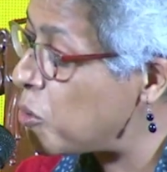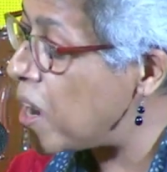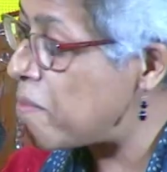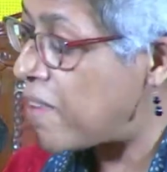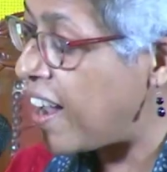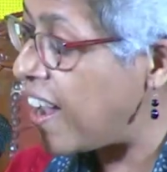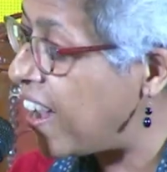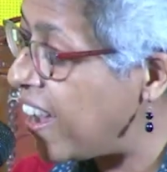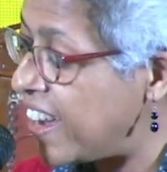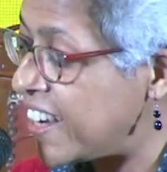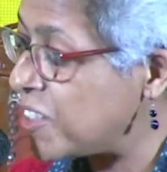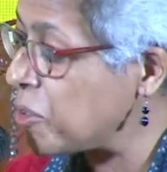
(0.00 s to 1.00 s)
am
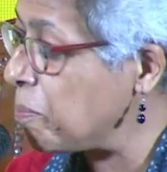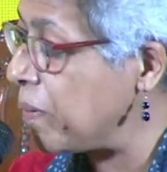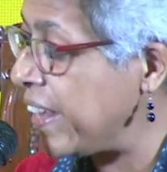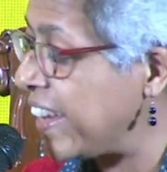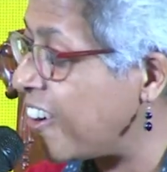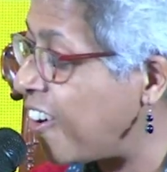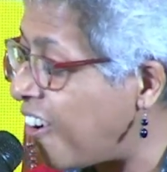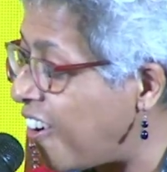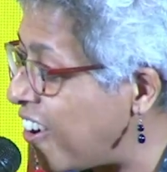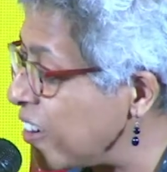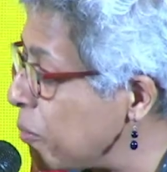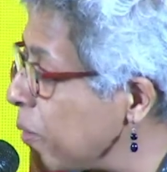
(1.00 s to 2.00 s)
I to play
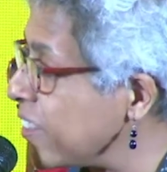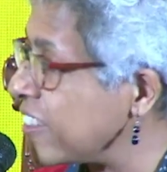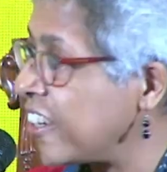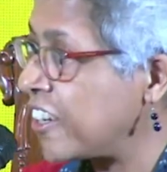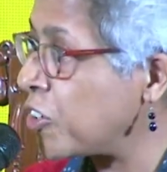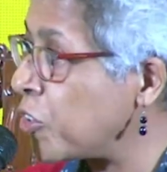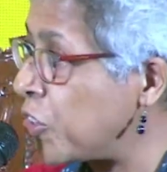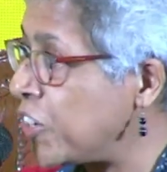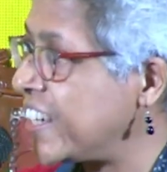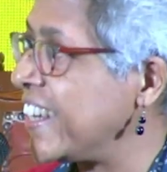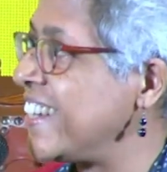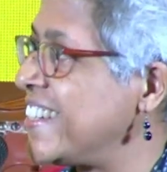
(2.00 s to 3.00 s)
God with good
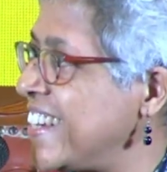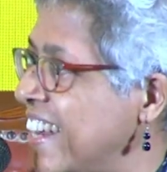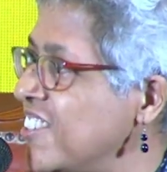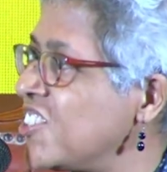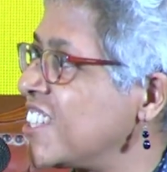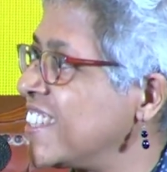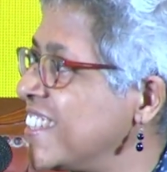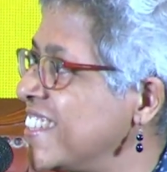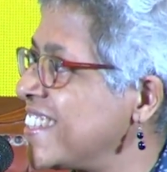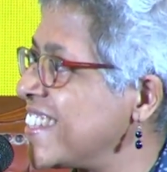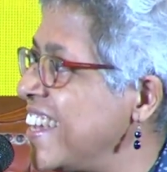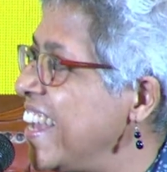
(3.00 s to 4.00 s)
intentions?
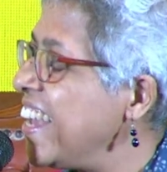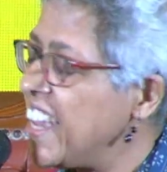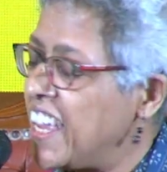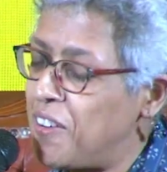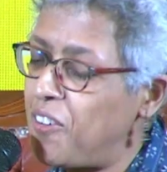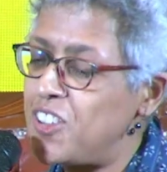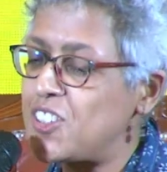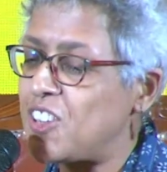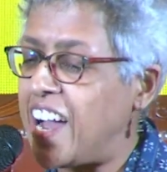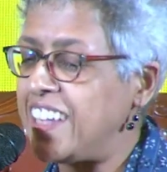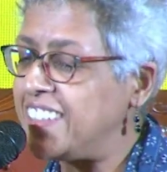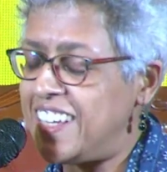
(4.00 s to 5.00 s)
He was,
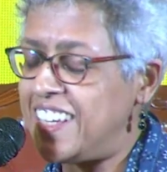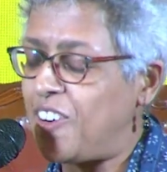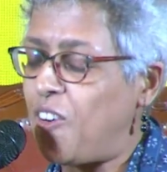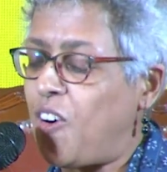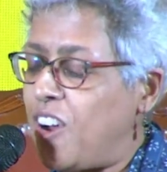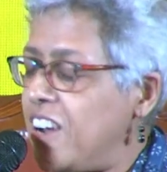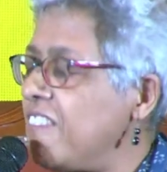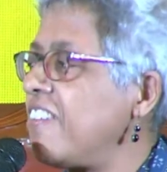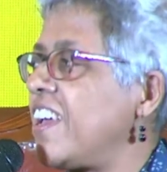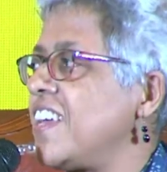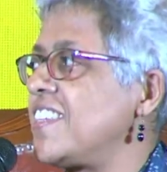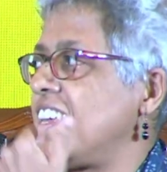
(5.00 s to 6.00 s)
I think,
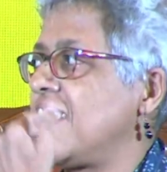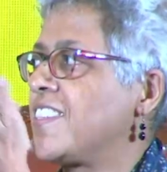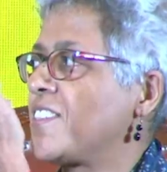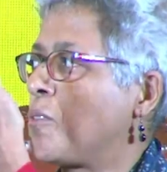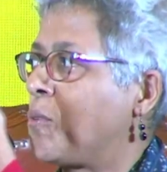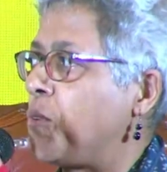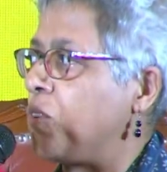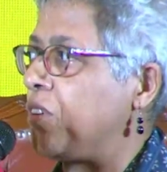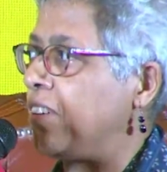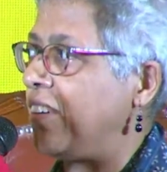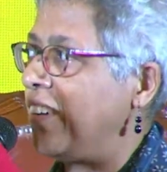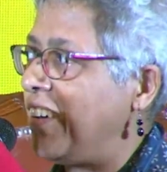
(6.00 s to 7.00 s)
always his
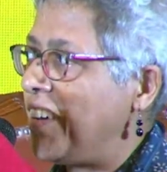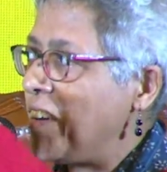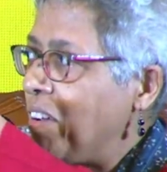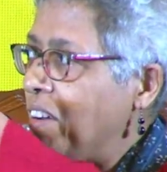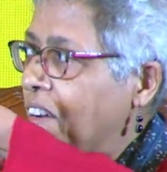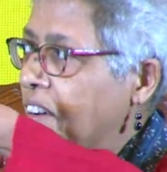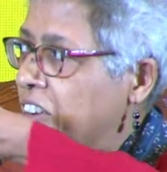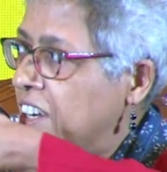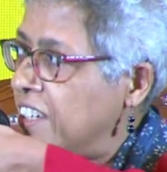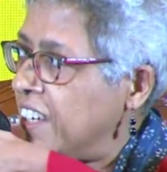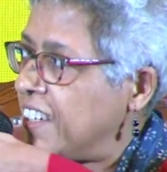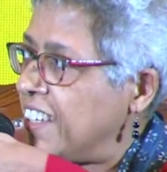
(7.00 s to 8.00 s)
own
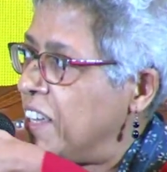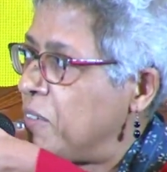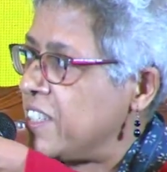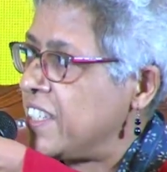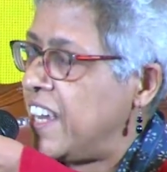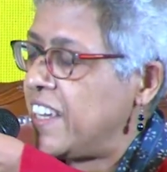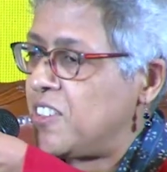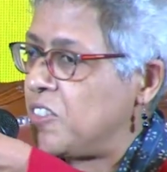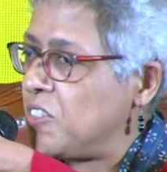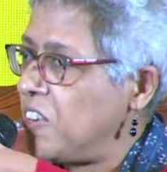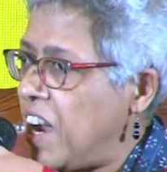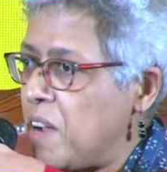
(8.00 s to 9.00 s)
critic. He was like,
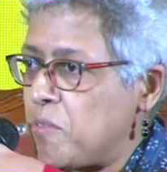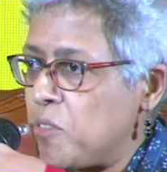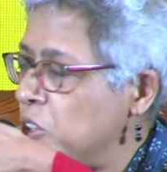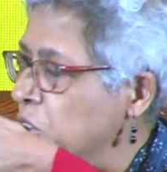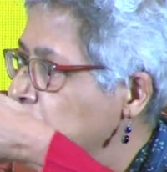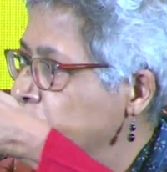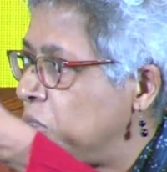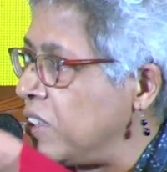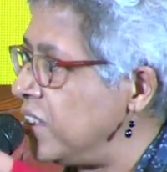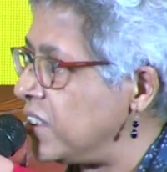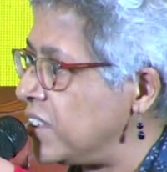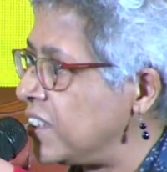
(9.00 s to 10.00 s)
I'm going to do
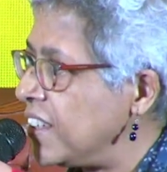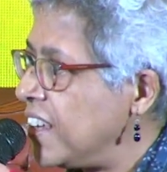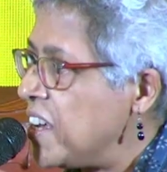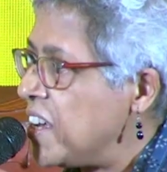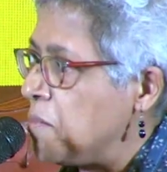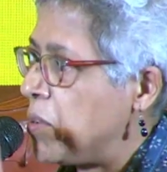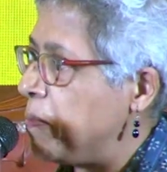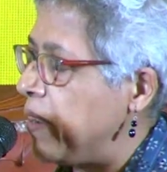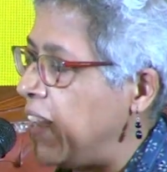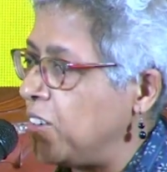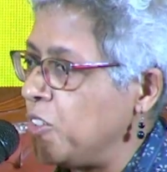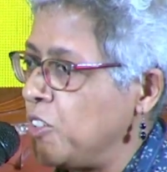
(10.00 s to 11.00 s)
this. People are
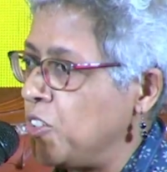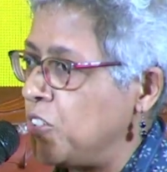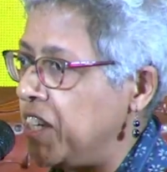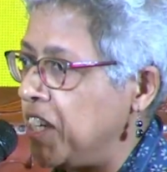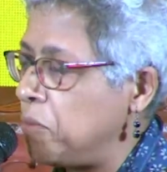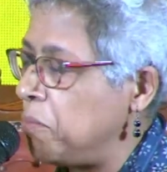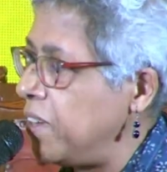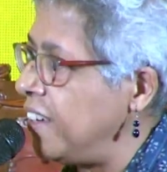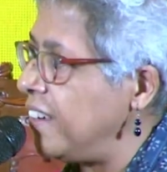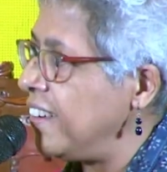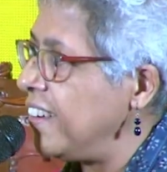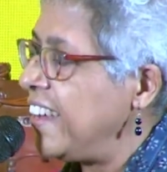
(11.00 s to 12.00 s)
going to read
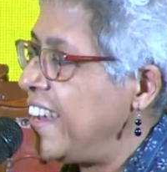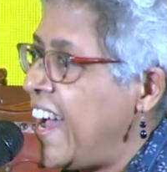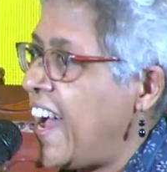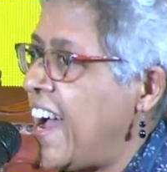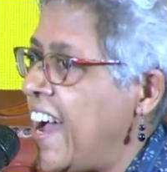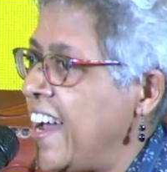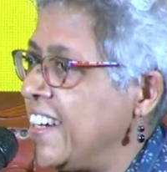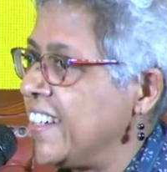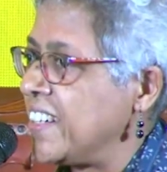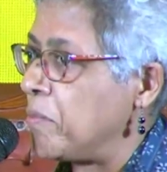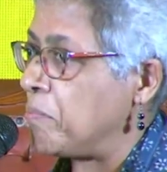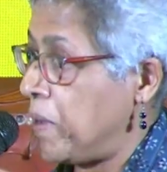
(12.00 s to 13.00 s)
me and
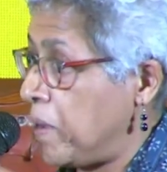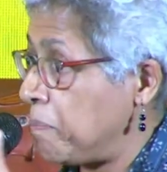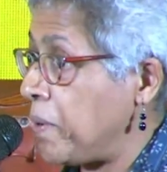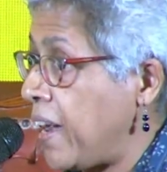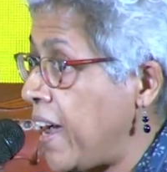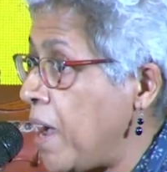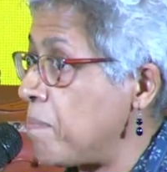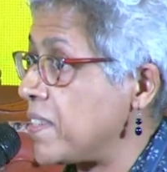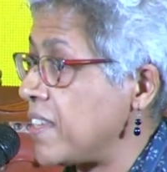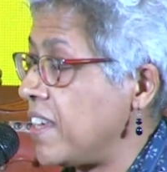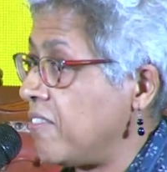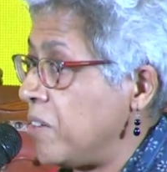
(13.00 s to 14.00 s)
perhaps
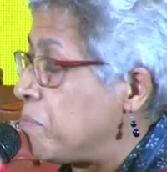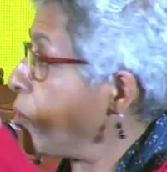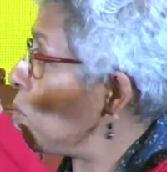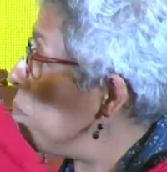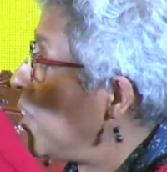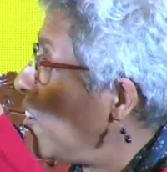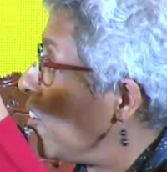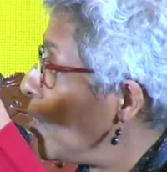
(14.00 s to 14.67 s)
even put me on a